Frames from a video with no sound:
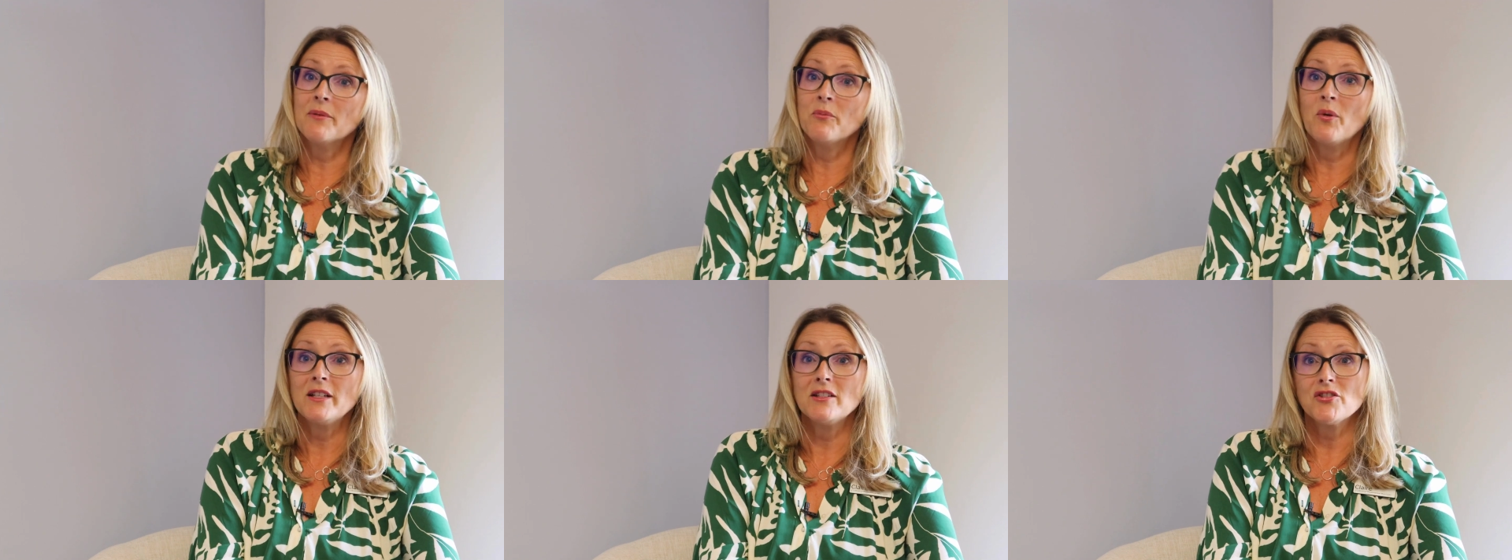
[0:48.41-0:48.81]

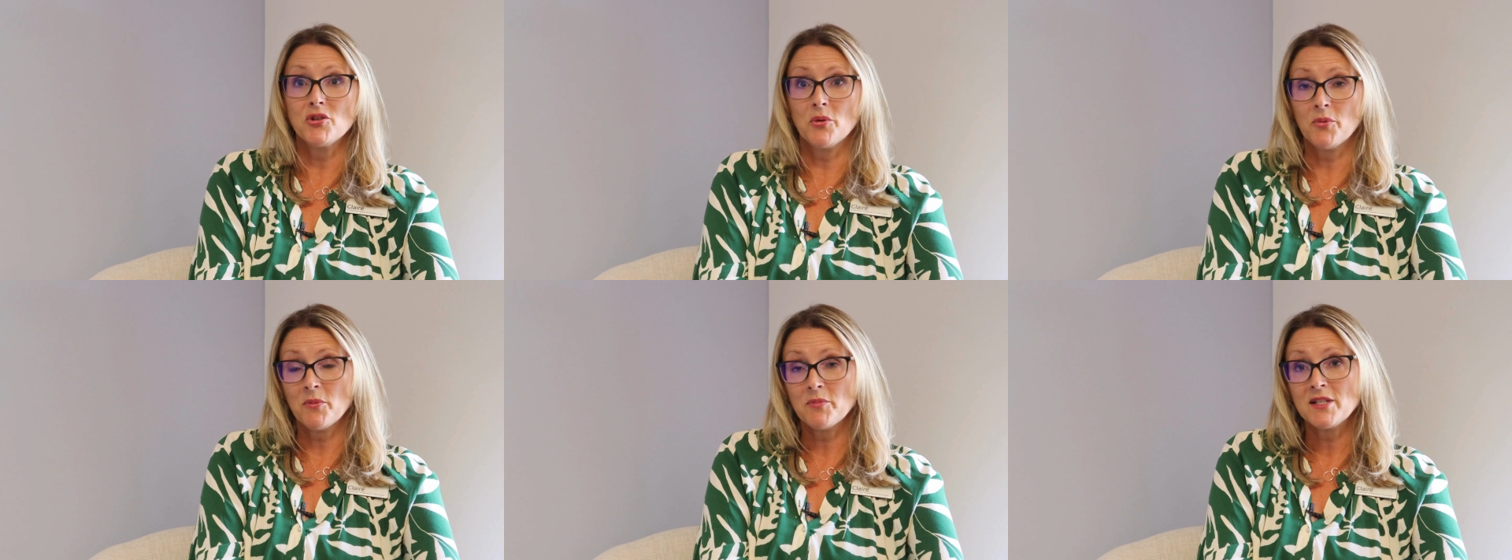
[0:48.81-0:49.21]
and once
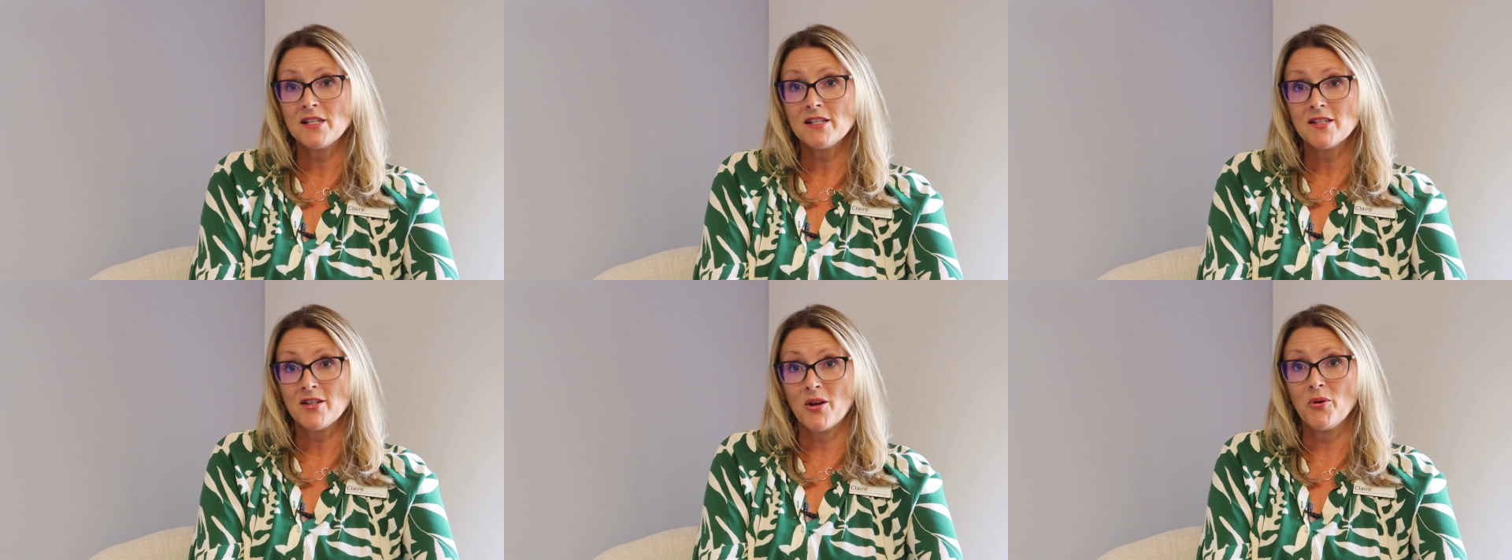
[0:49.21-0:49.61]
your
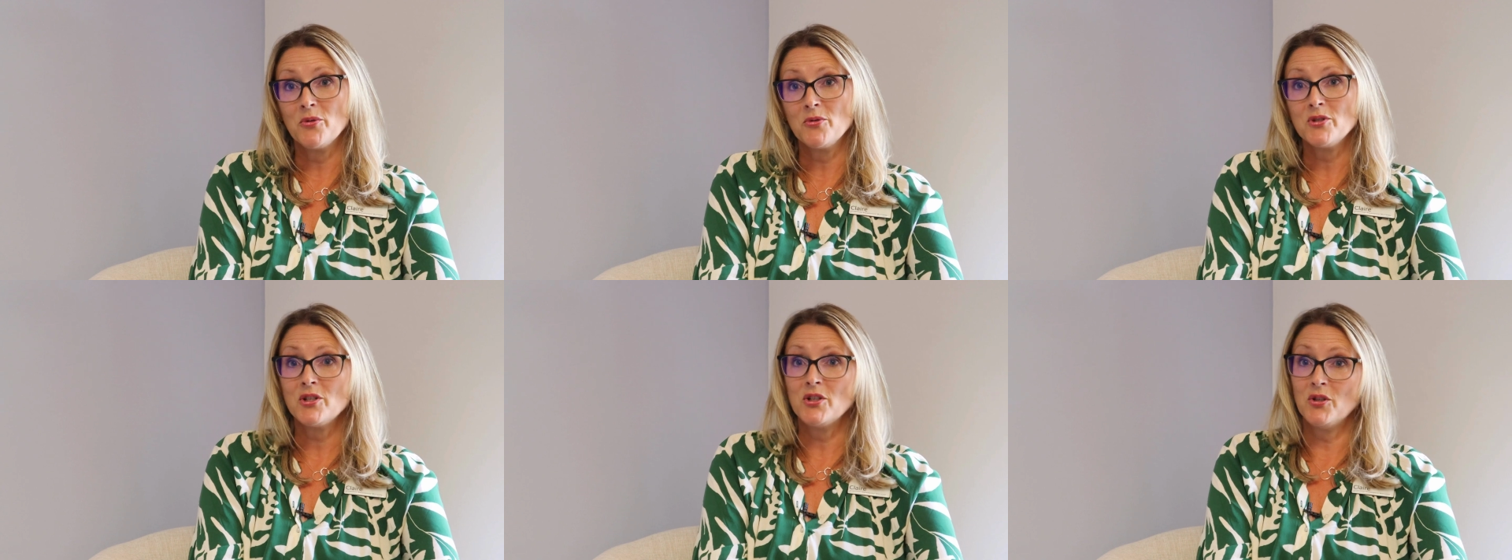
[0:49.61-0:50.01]
property is
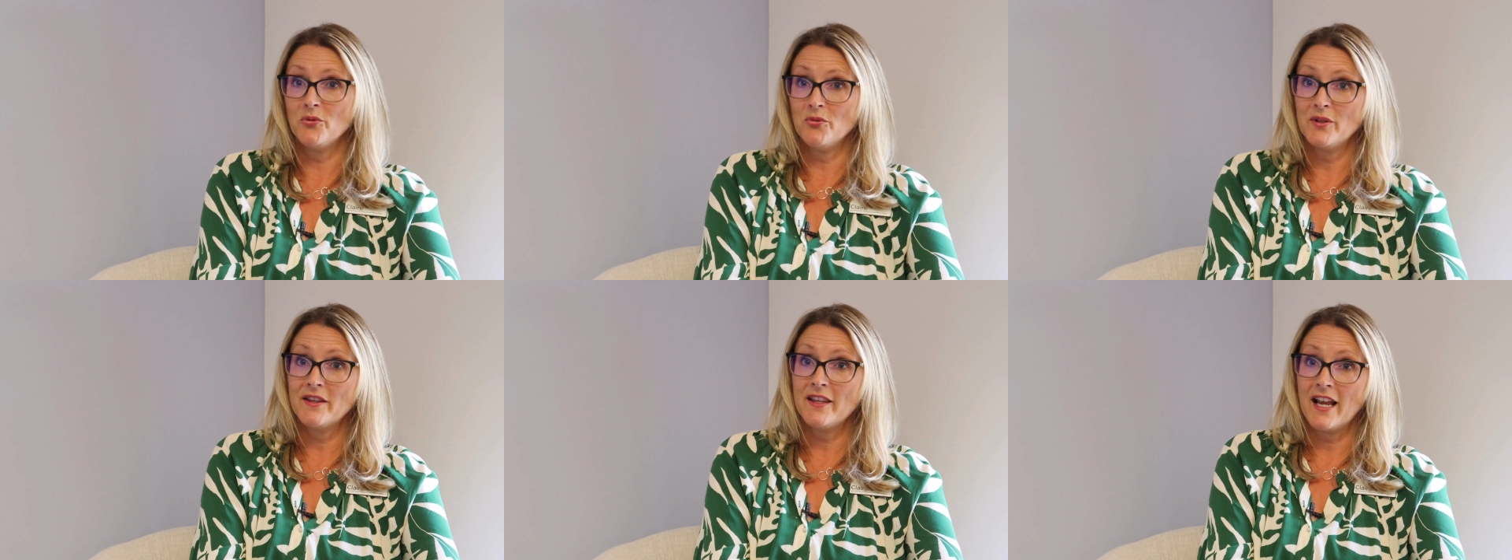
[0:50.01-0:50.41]
sold, you
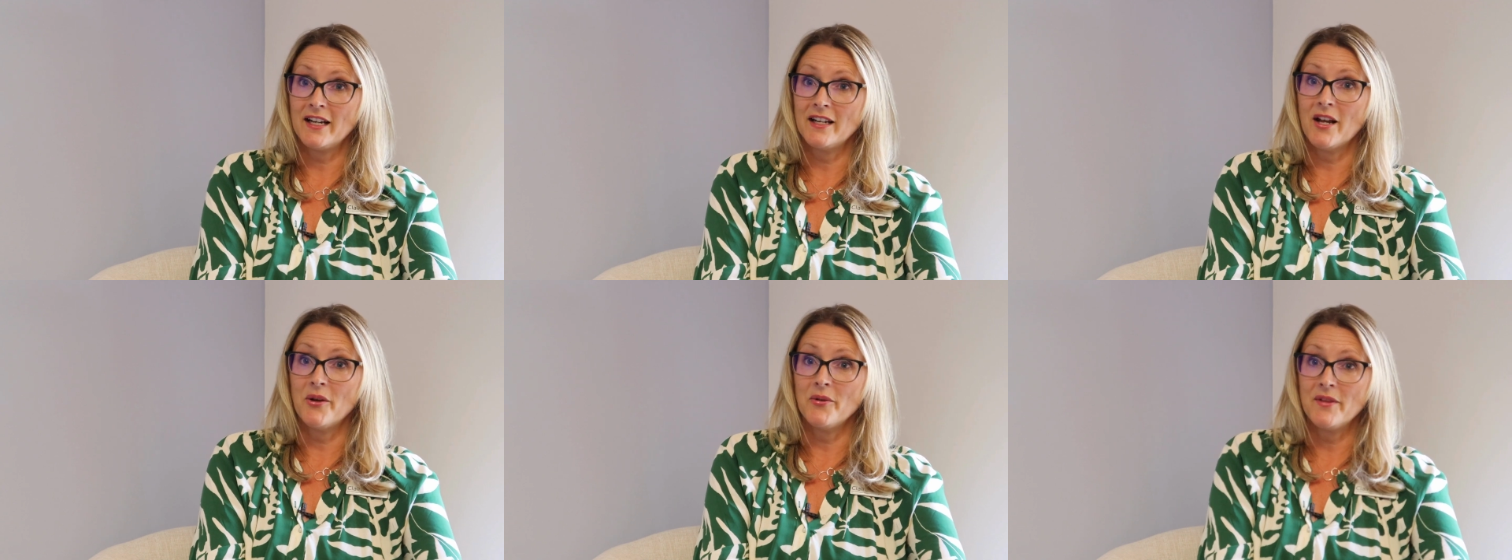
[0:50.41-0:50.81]
would
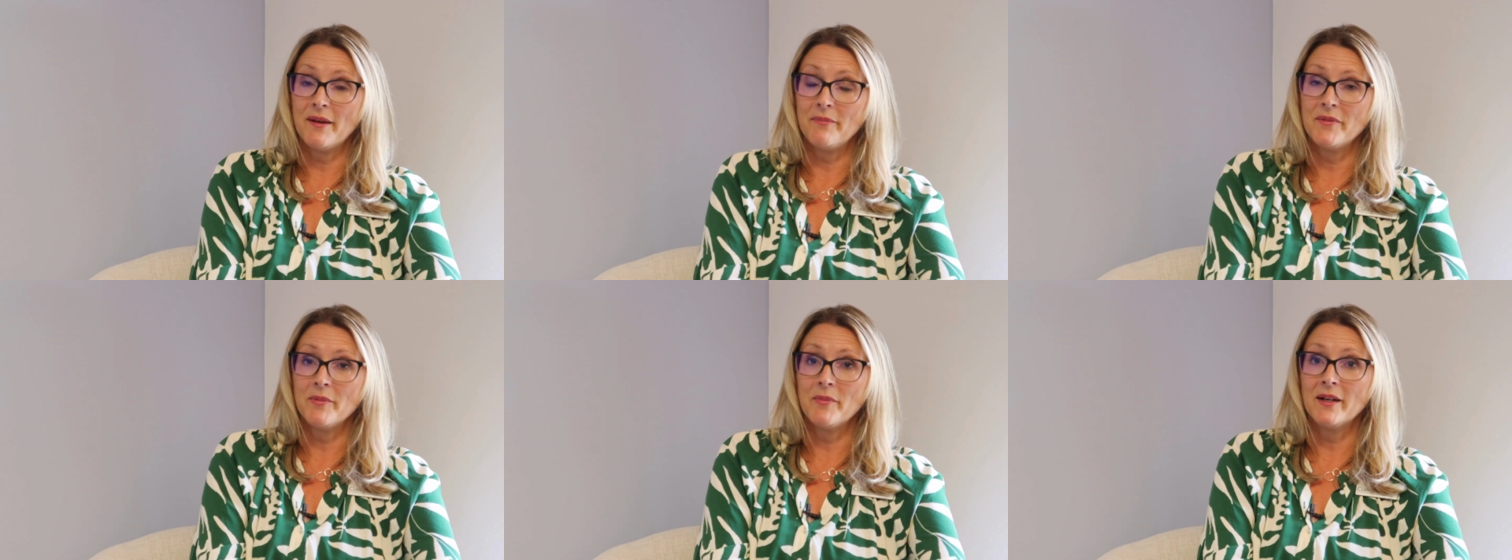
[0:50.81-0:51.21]
then owe
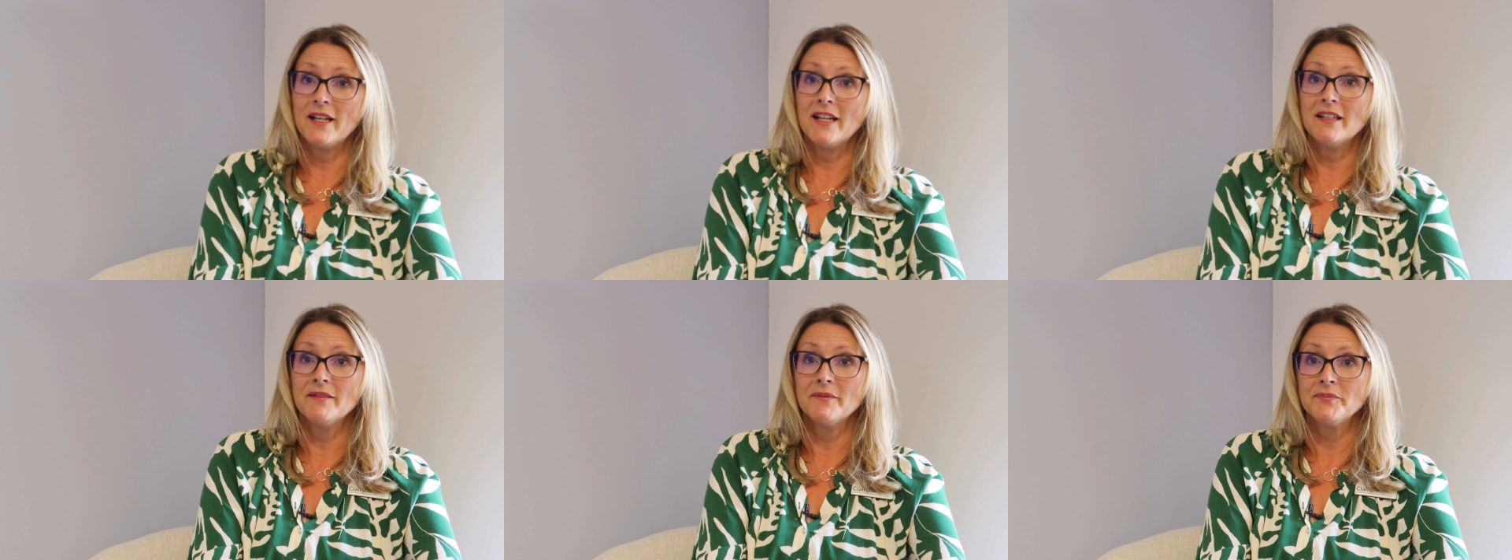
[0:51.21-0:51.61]
them the
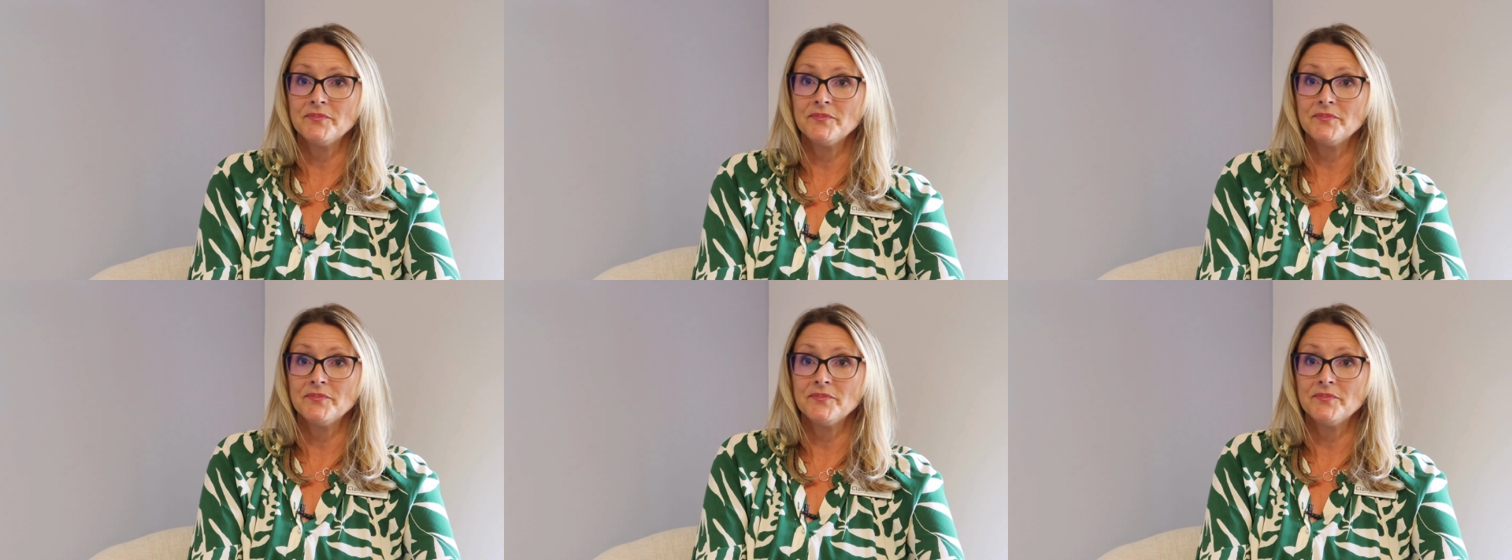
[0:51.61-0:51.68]
money.